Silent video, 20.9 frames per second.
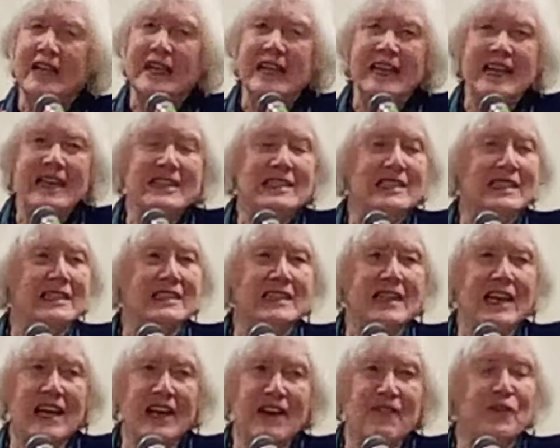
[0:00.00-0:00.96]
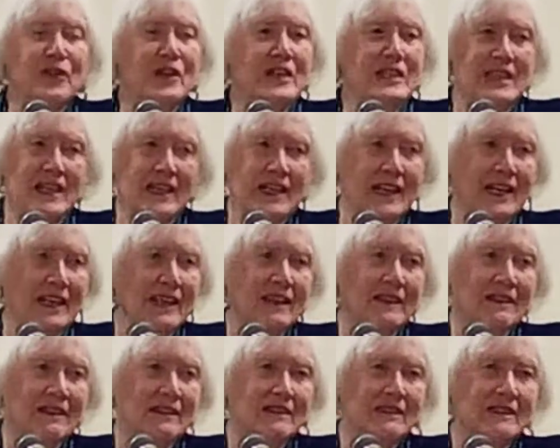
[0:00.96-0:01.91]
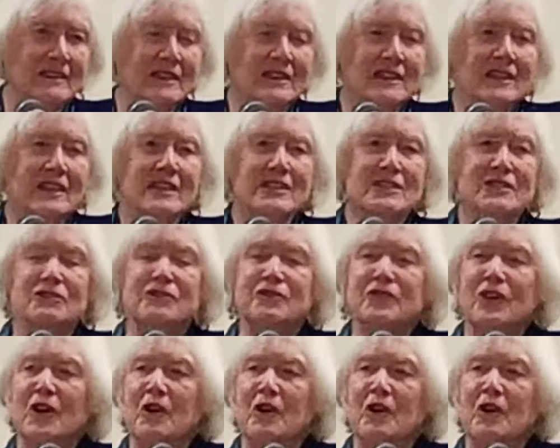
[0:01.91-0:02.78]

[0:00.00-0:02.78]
leads us every day to